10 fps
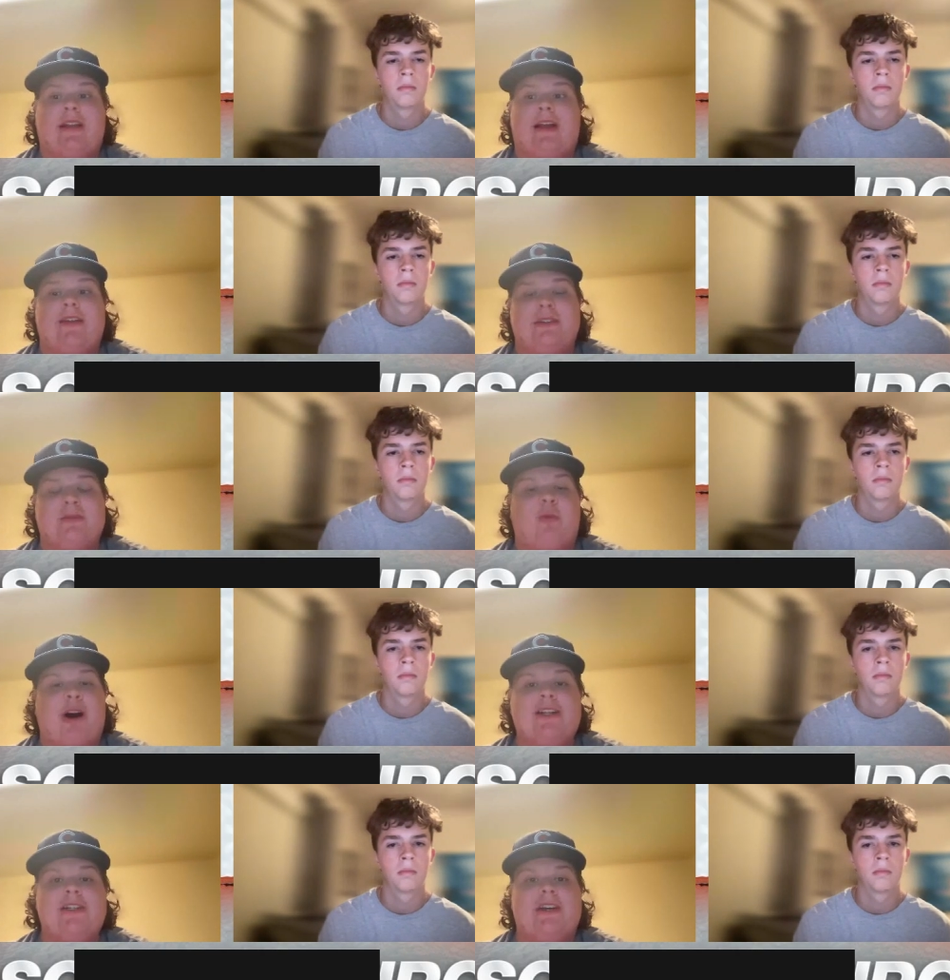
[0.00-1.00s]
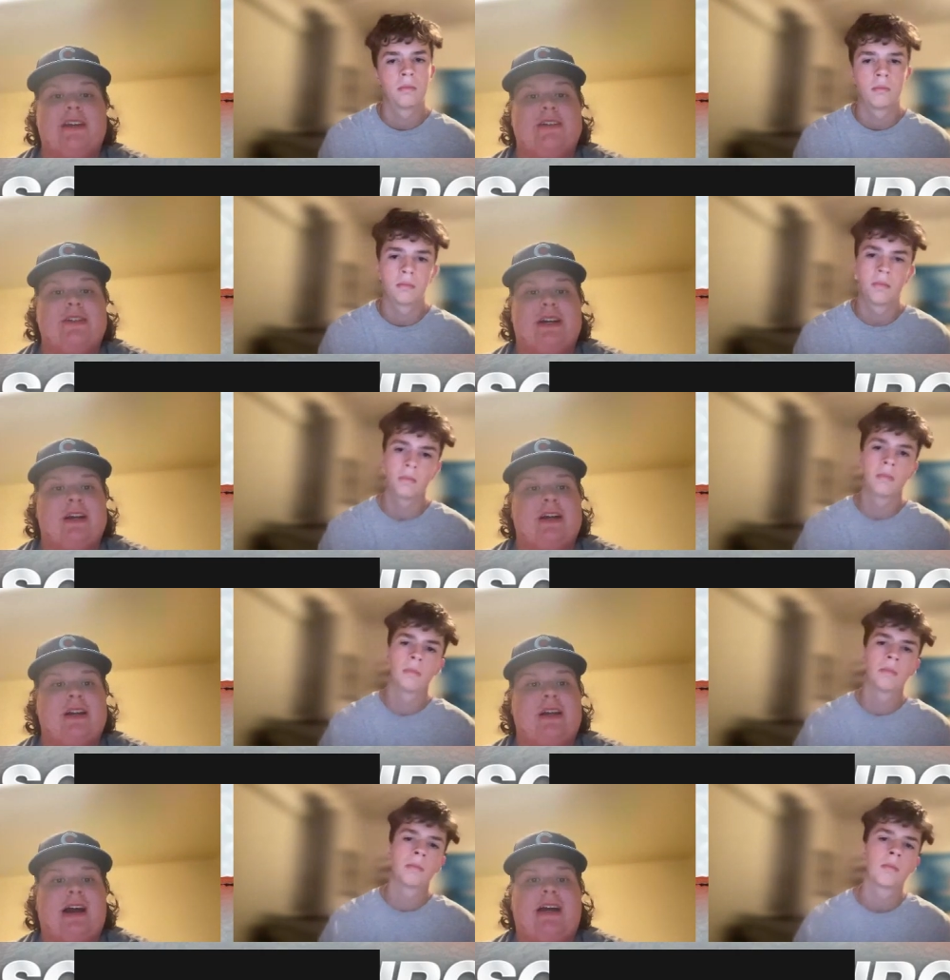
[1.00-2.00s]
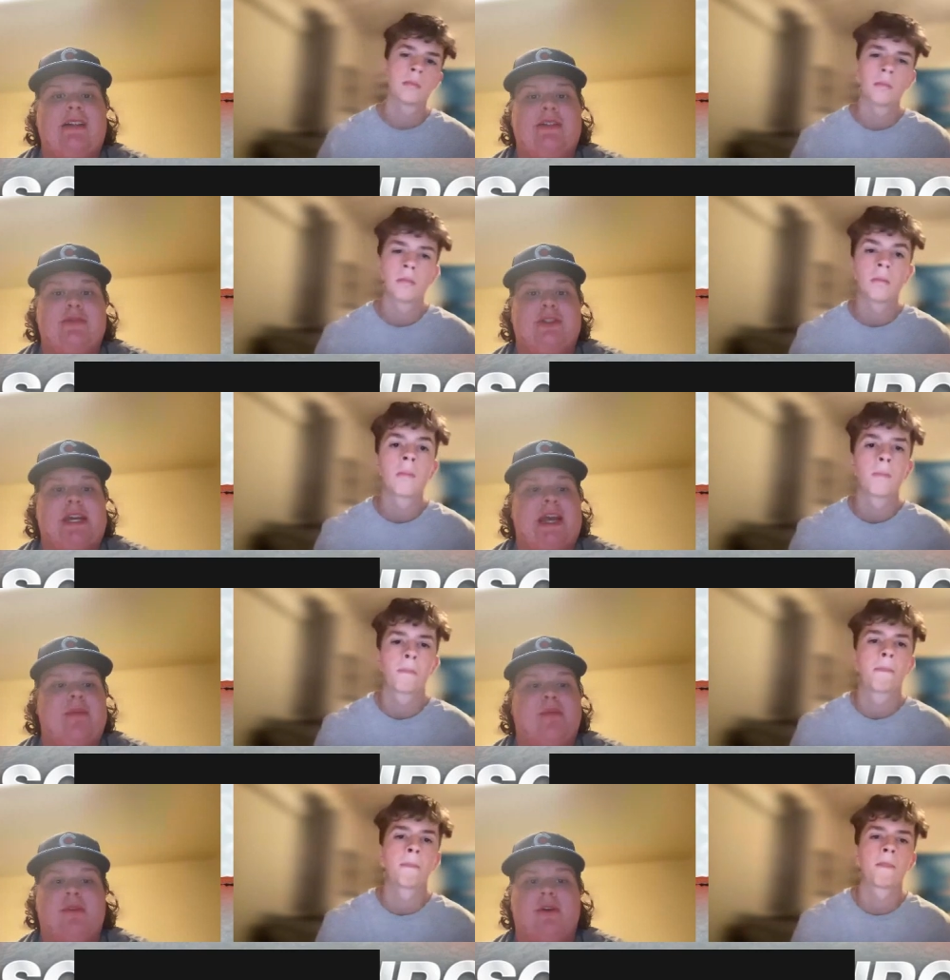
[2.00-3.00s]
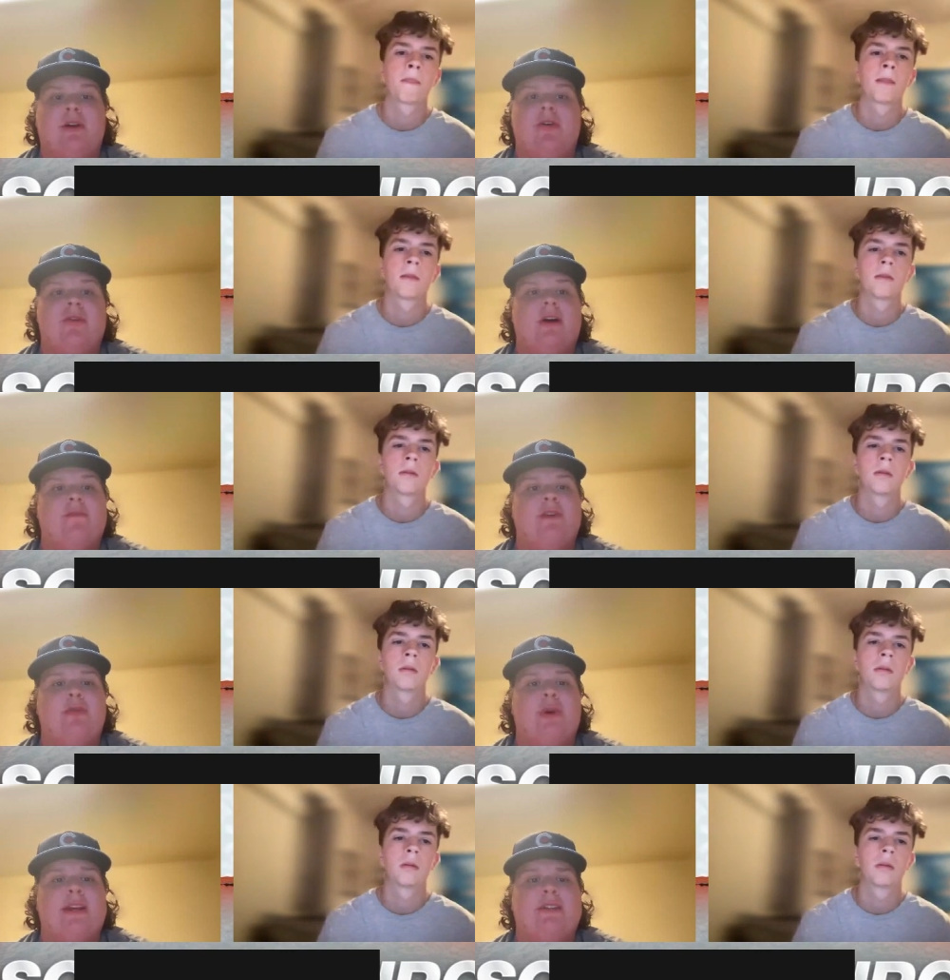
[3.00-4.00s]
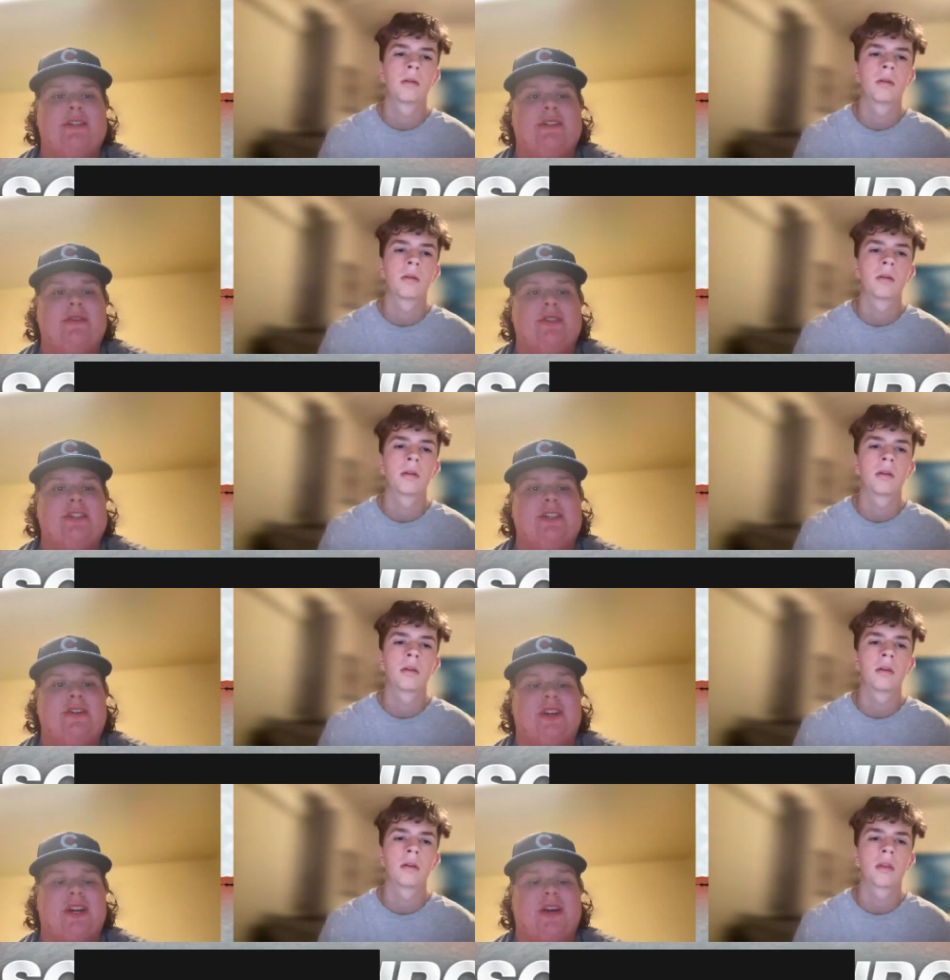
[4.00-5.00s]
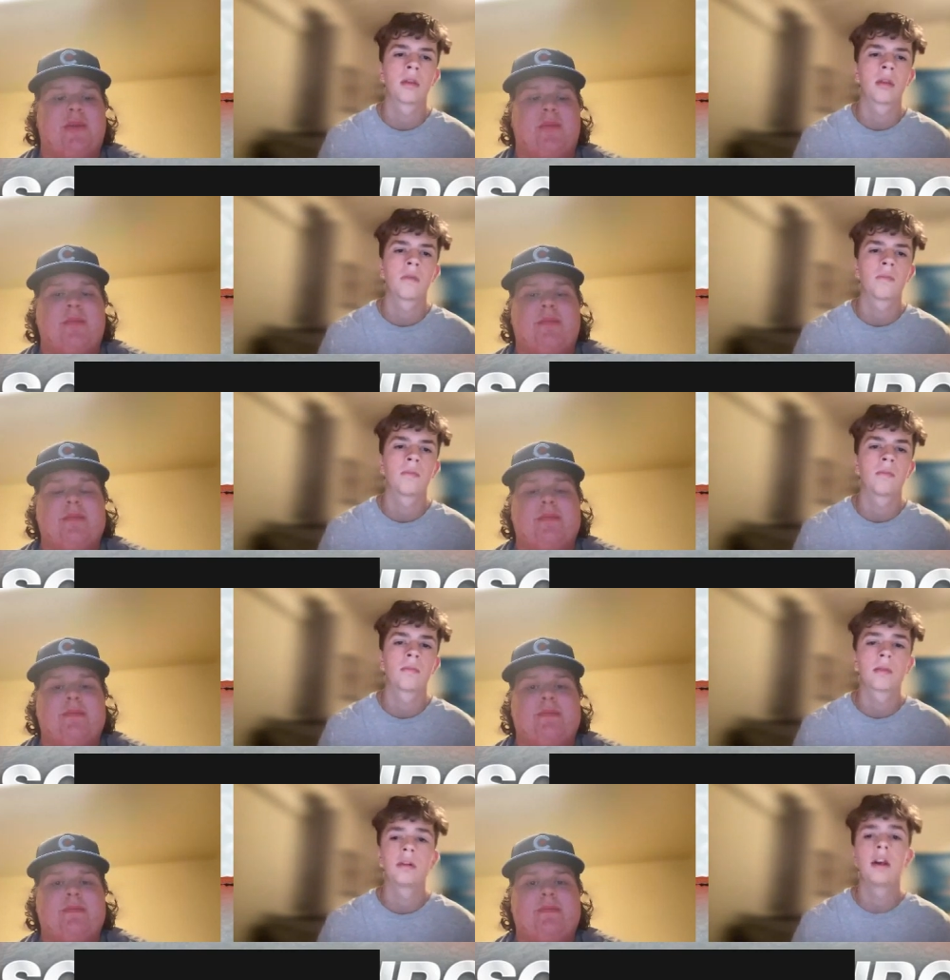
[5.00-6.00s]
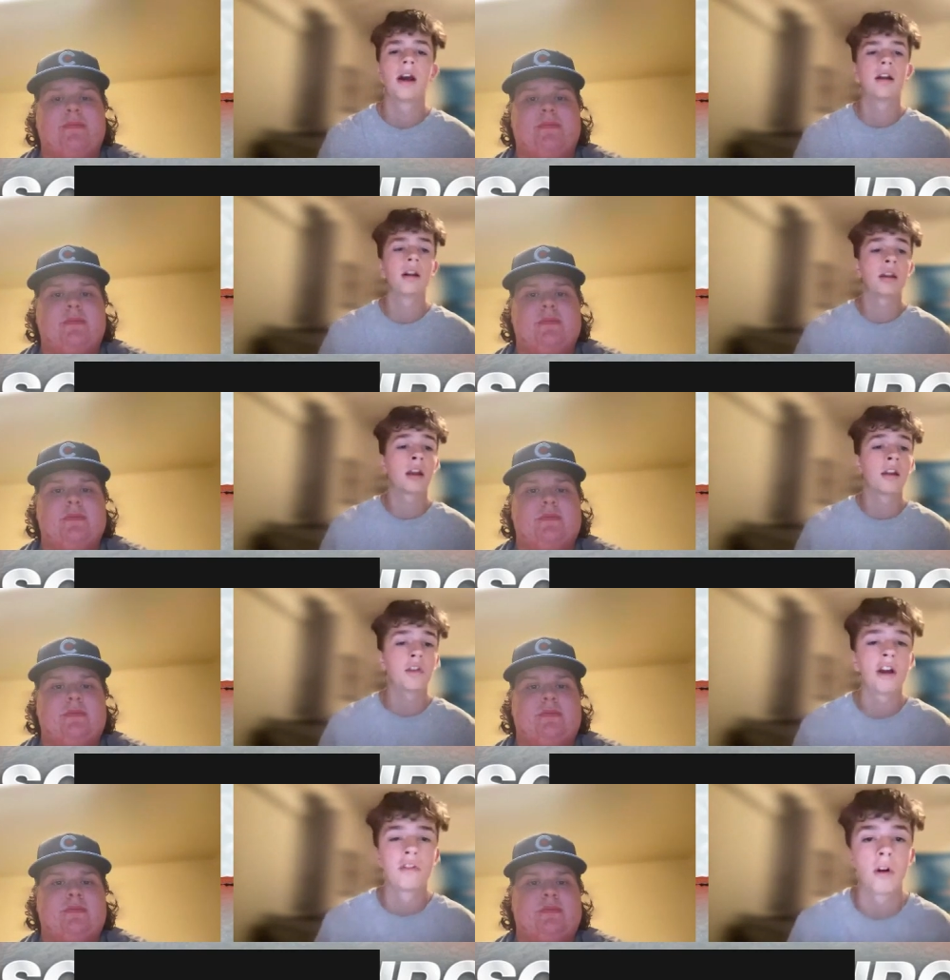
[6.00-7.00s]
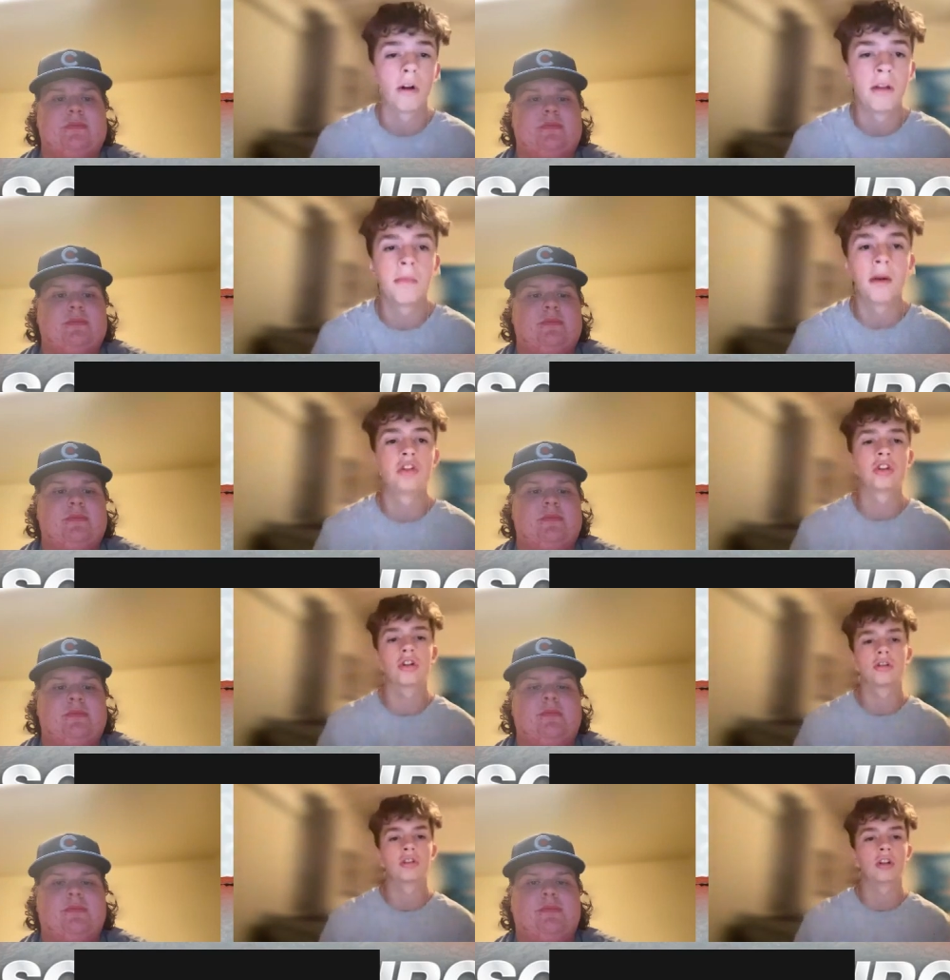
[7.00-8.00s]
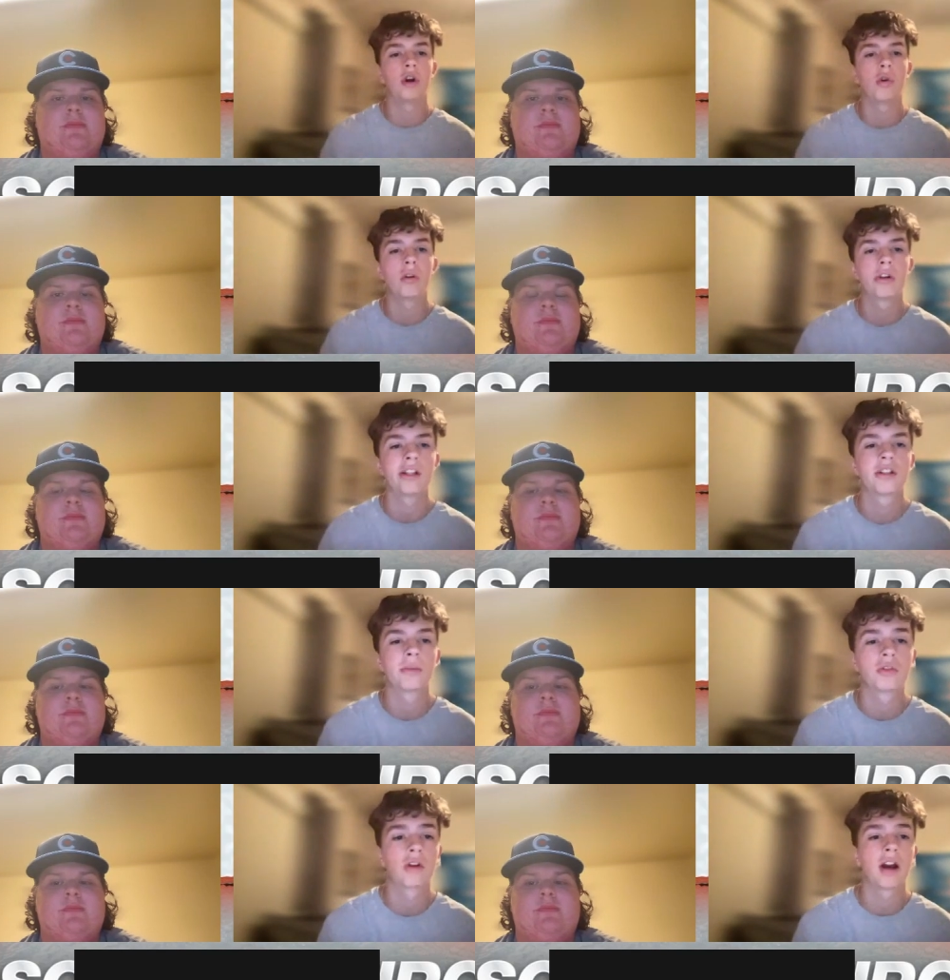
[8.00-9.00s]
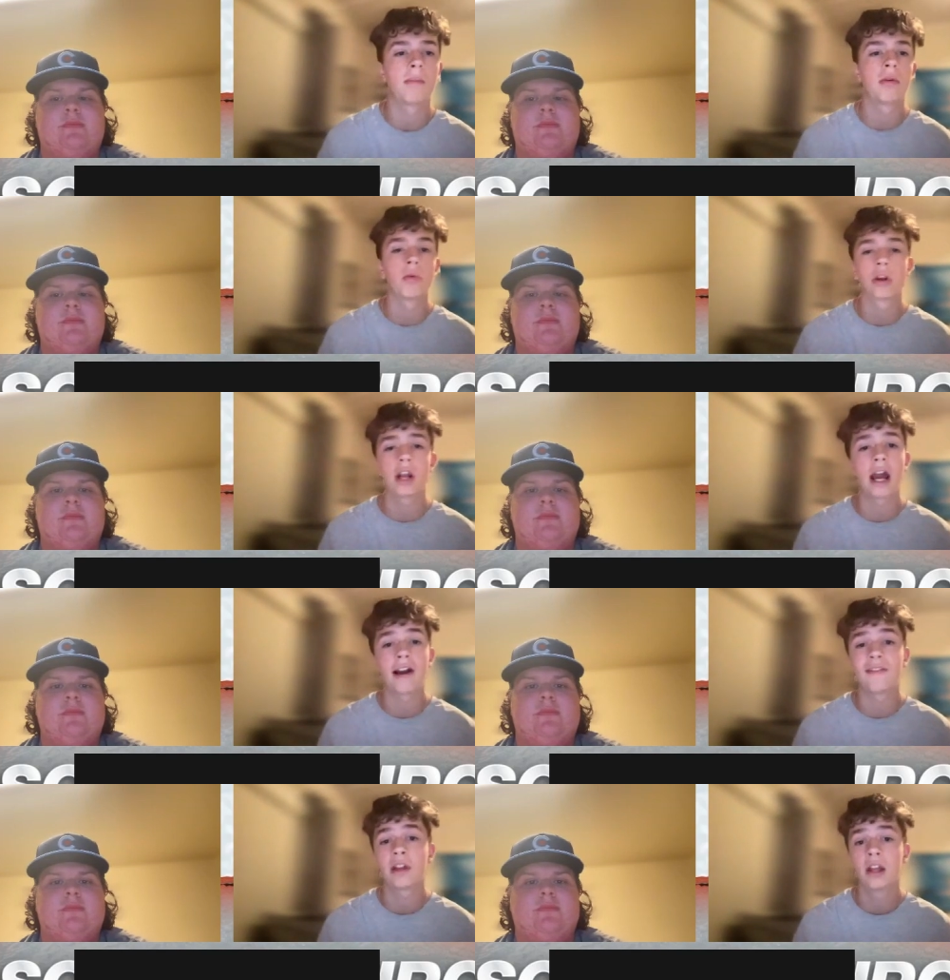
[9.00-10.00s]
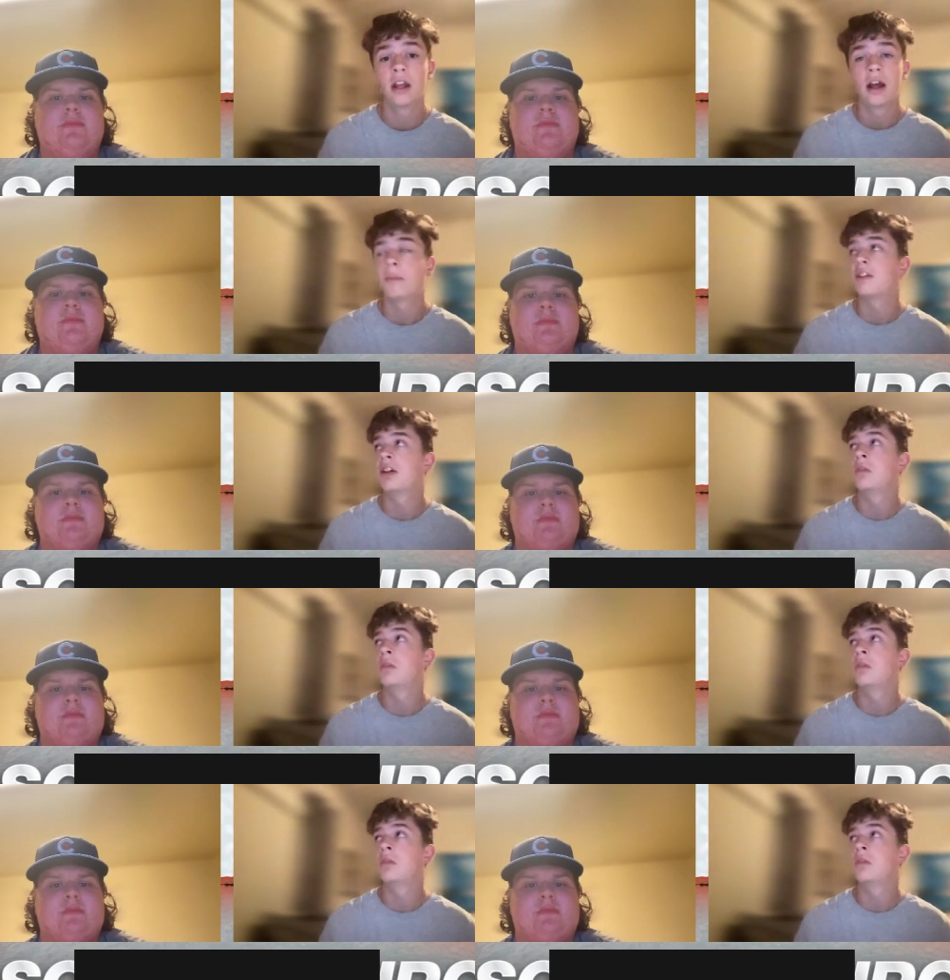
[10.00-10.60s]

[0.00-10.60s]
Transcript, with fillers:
Speaker 1: like, just watching his high school tape for a few weeks into his senior year.
Speaker 2: Yeah, again, if you haven't already, make sure to go click subscribe. But we're going to have, I mean, Terry